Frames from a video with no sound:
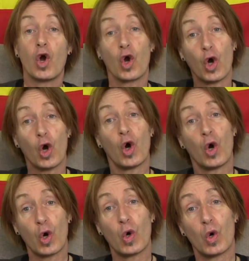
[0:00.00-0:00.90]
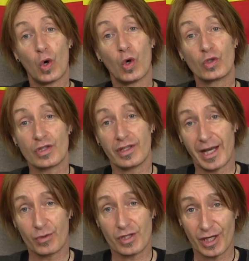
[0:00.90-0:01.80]
go to the
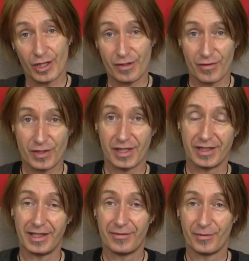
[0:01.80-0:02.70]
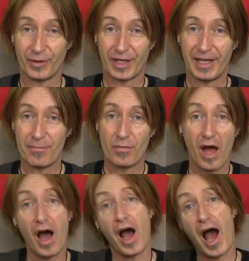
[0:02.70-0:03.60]
outskirts of the city, okay?
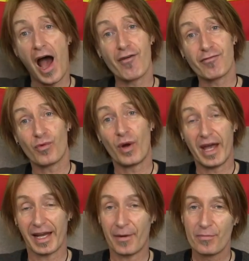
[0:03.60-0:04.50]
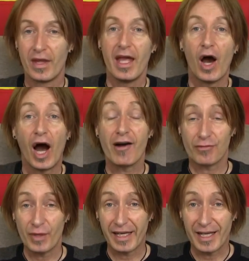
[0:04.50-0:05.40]
Afuera.
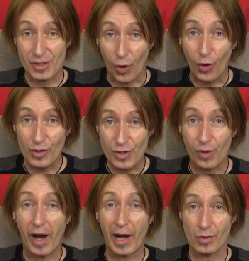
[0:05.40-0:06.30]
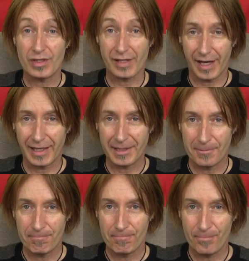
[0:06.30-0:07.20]
Afuera is also outside,
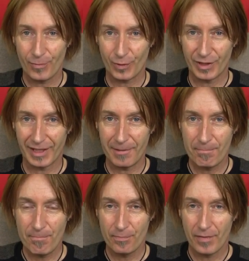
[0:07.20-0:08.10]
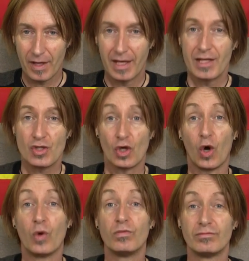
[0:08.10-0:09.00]
okay?
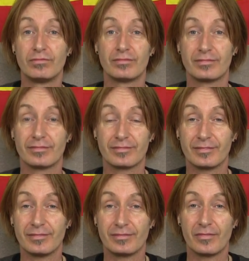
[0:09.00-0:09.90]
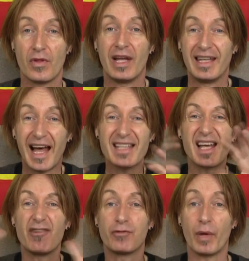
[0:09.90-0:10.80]
So, las
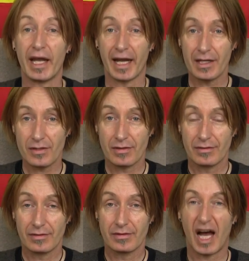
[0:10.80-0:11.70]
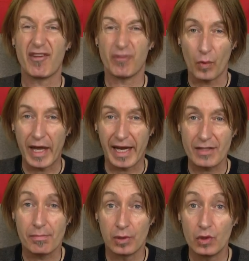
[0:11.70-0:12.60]
afueras,
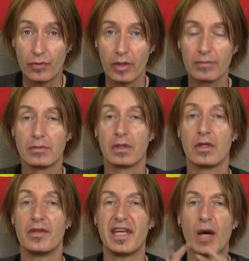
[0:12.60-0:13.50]
afueras, plural, the